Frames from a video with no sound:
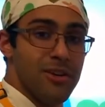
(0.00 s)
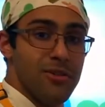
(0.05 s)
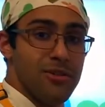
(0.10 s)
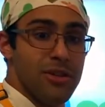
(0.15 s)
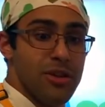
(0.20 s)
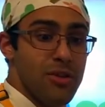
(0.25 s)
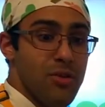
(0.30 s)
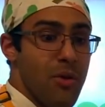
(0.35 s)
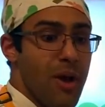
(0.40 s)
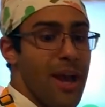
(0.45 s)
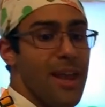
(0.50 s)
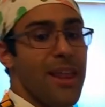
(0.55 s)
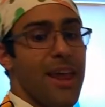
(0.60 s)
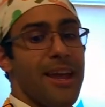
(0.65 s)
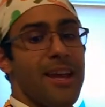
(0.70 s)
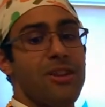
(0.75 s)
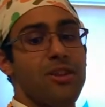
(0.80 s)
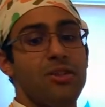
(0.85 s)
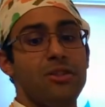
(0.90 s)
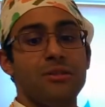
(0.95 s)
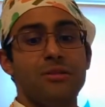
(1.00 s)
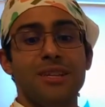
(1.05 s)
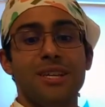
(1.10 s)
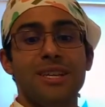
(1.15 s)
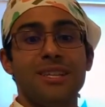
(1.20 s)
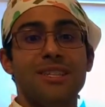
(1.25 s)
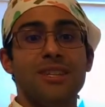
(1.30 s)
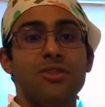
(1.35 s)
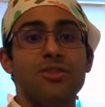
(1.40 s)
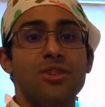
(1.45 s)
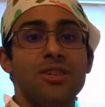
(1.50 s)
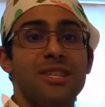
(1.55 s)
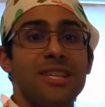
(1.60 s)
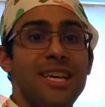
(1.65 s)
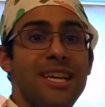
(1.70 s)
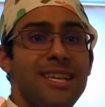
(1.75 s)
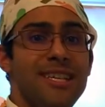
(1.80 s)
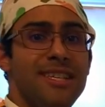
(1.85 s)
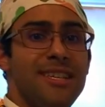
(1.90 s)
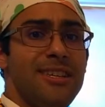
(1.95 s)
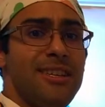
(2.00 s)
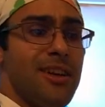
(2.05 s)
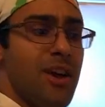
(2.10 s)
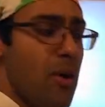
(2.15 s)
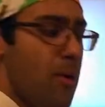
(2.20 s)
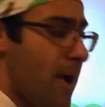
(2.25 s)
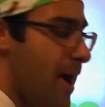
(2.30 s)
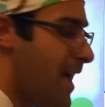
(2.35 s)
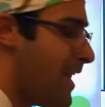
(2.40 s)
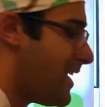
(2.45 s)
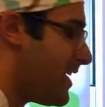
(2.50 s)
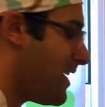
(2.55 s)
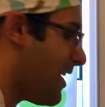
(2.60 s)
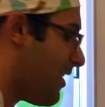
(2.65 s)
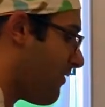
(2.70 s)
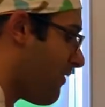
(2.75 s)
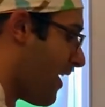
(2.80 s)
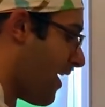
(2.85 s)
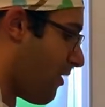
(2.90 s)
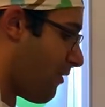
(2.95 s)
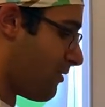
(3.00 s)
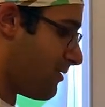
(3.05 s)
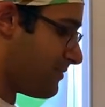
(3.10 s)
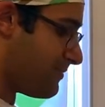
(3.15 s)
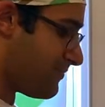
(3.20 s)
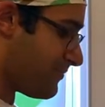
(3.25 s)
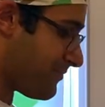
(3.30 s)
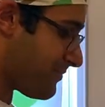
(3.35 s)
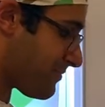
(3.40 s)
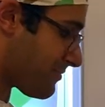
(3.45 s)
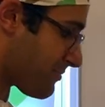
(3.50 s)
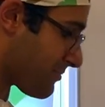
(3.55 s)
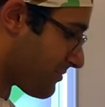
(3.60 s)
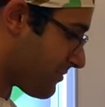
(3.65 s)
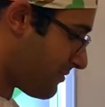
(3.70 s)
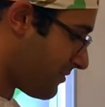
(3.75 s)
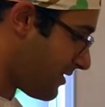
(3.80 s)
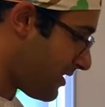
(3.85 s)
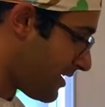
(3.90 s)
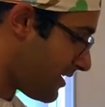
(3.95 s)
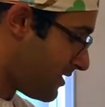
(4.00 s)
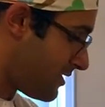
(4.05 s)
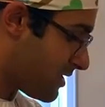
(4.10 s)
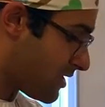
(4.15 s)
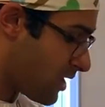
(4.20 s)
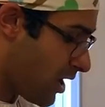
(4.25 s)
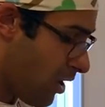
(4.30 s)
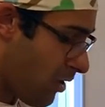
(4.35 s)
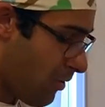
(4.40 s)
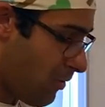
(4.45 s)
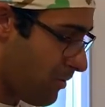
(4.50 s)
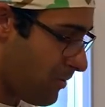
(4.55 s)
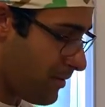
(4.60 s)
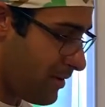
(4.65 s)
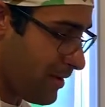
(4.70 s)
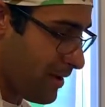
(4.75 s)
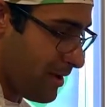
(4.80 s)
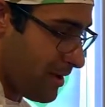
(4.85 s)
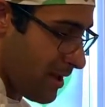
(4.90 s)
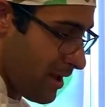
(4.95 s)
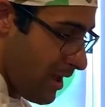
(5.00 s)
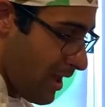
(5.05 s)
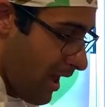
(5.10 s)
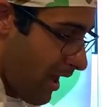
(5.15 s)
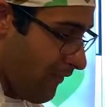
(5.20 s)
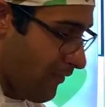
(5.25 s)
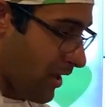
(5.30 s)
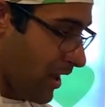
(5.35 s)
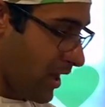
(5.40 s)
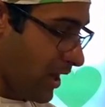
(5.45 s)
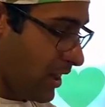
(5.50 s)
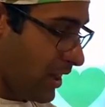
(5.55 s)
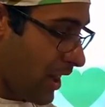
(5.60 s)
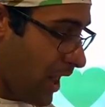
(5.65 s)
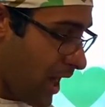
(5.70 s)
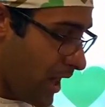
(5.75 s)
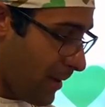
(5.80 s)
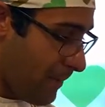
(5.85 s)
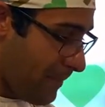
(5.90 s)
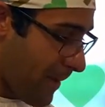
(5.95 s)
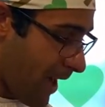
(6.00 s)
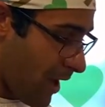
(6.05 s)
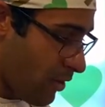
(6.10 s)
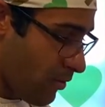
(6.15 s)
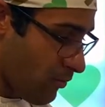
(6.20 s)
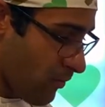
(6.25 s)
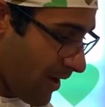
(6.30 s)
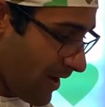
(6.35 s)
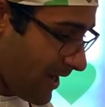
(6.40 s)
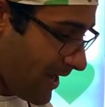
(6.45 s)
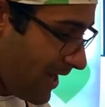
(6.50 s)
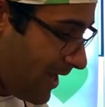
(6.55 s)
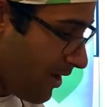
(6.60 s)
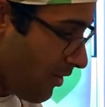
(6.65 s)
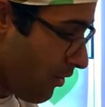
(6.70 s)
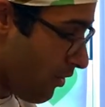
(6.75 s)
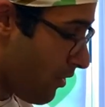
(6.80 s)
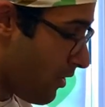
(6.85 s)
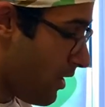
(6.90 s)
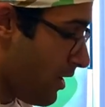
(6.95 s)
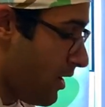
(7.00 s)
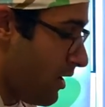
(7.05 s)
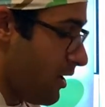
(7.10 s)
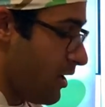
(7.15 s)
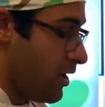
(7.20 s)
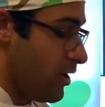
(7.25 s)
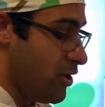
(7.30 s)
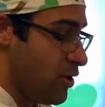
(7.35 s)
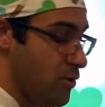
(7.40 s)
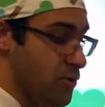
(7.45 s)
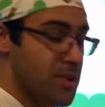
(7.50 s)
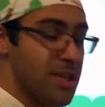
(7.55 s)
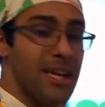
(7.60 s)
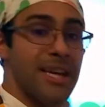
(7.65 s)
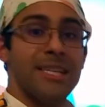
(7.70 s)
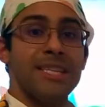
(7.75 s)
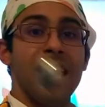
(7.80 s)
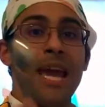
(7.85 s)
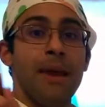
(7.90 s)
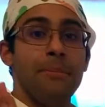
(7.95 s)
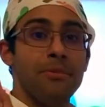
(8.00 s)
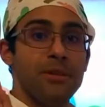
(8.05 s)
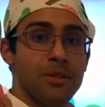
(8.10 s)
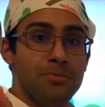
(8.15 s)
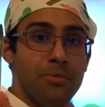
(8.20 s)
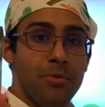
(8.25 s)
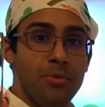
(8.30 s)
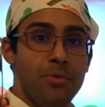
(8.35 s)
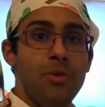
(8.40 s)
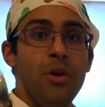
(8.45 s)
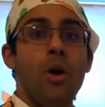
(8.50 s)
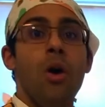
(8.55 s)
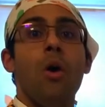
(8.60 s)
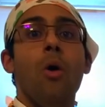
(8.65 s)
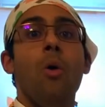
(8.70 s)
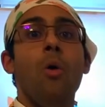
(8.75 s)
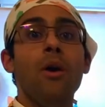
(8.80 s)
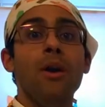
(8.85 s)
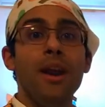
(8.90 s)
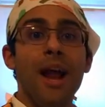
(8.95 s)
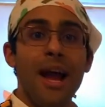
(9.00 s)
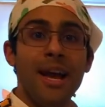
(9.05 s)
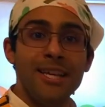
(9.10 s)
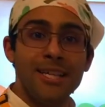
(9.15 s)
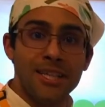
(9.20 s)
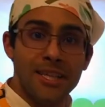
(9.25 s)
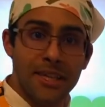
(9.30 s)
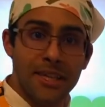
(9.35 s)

too. I like those because they're just easy to go ahead and give out. So, I've got a lot of batter right here. Using a tablespoon or an ice